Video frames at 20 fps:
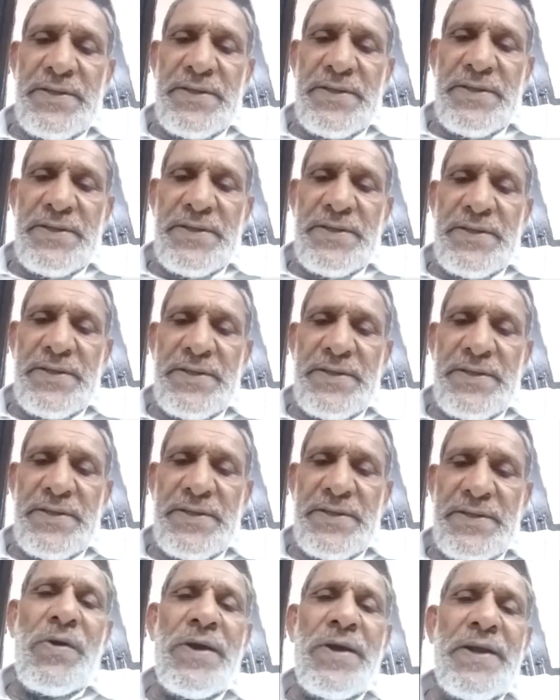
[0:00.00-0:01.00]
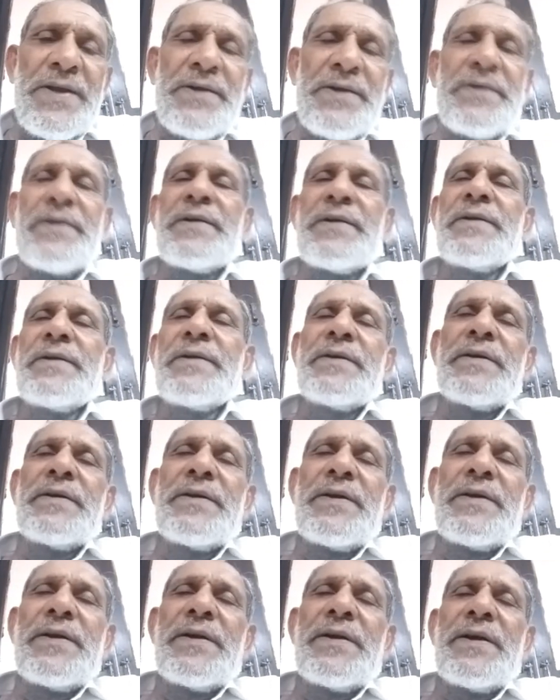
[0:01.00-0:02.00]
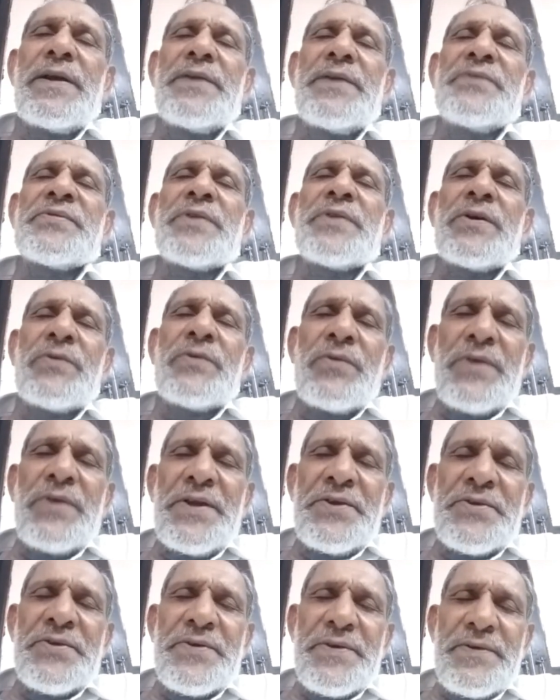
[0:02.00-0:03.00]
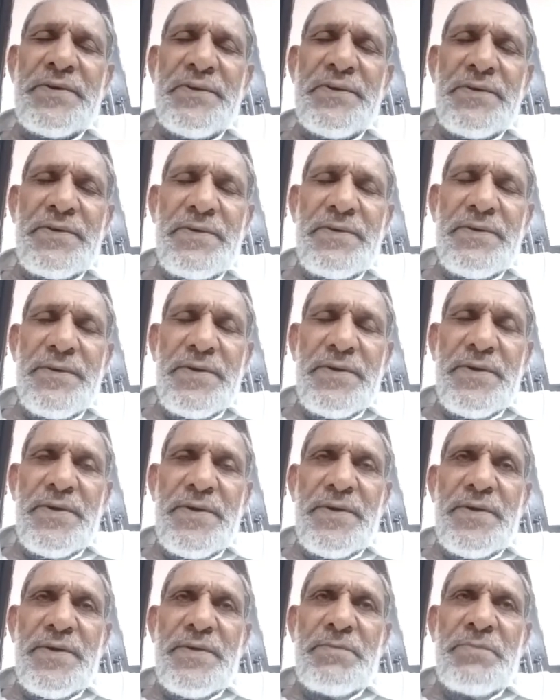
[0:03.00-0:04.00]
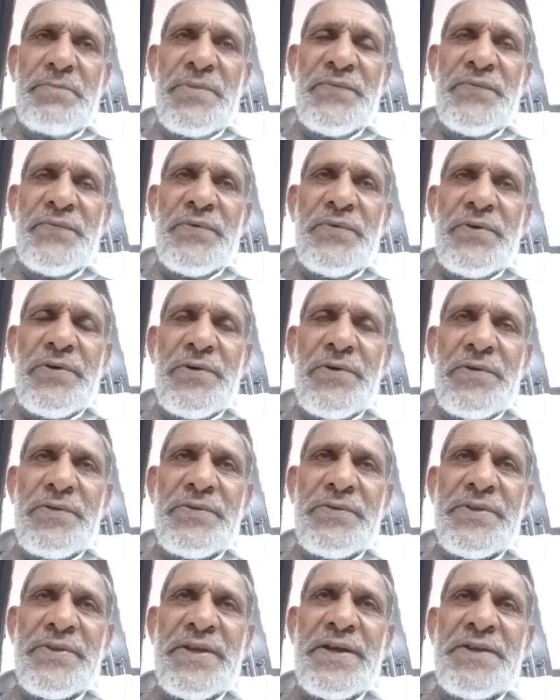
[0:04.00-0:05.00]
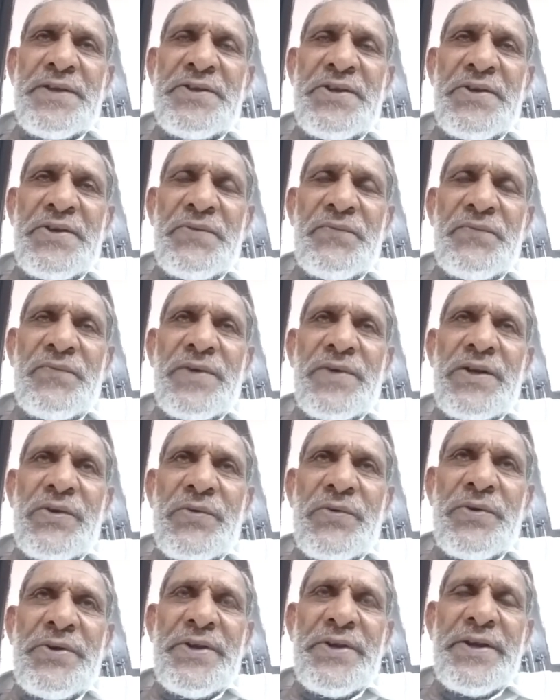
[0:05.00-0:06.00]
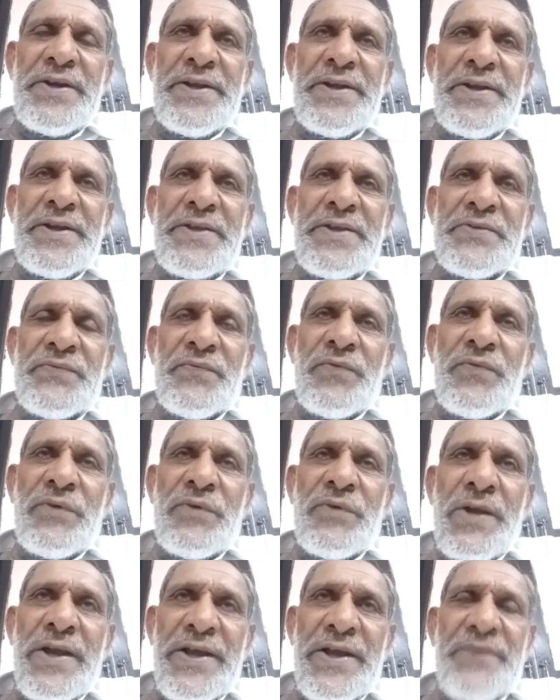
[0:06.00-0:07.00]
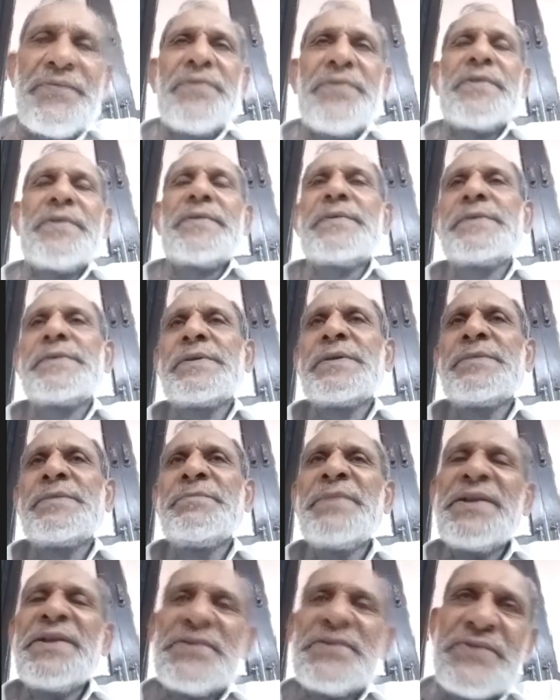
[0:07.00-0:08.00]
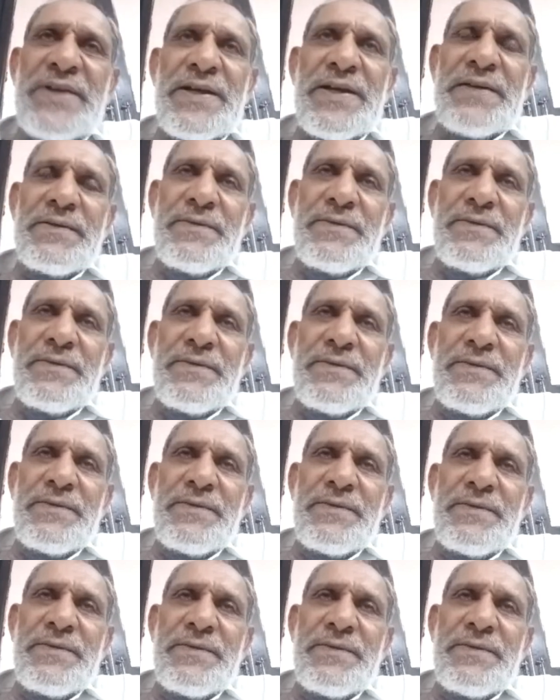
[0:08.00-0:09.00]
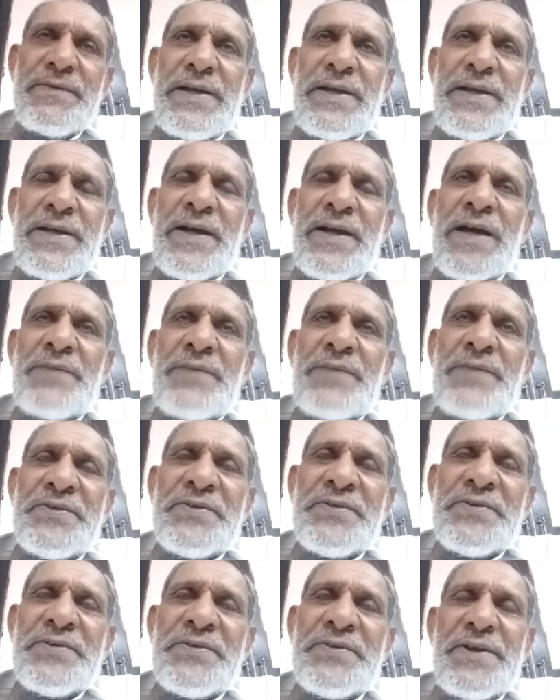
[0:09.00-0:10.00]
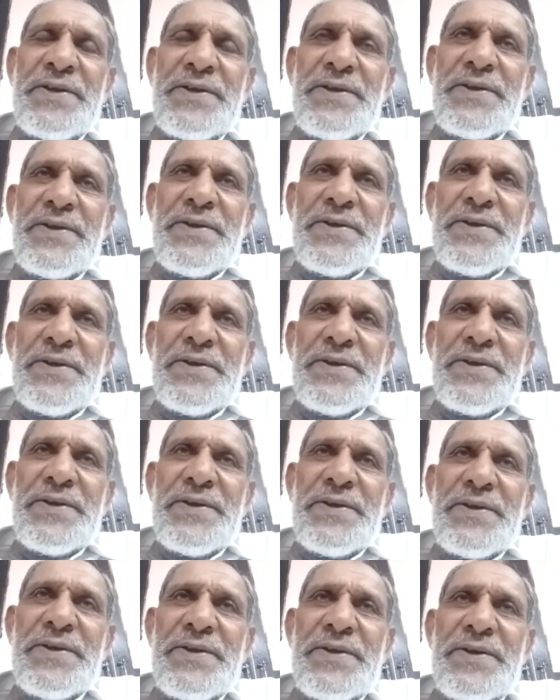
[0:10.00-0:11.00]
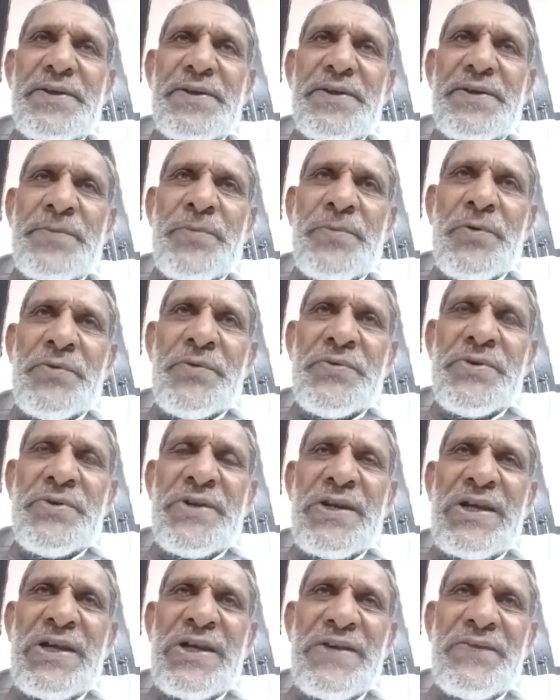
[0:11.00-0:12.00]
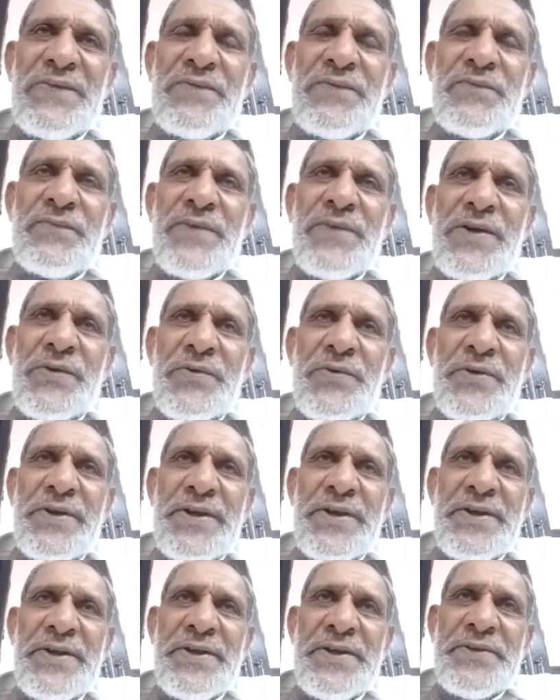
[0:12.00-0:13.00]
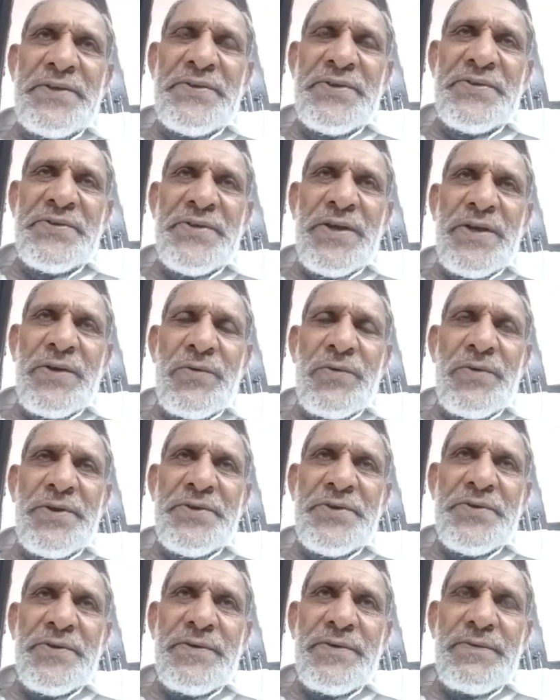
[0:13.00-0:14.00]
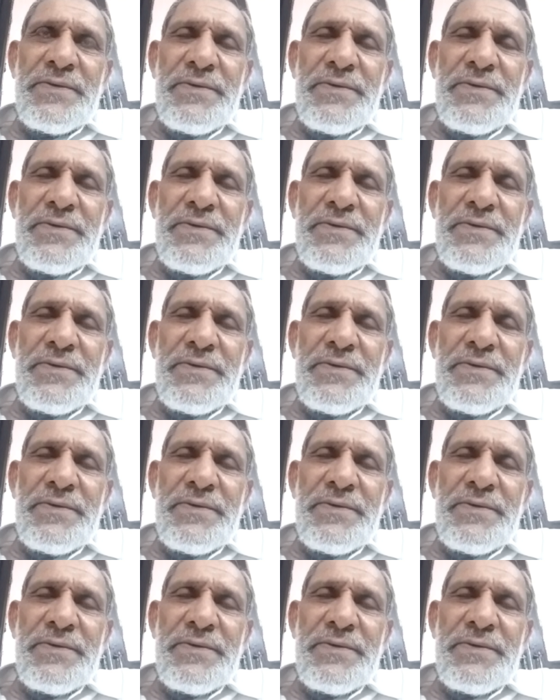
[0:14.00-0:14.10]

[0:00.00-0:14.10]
They get destroyed in circulation before they achieve 120 days full life. Means that an RBC which is supposed to leave 120 days in circulation,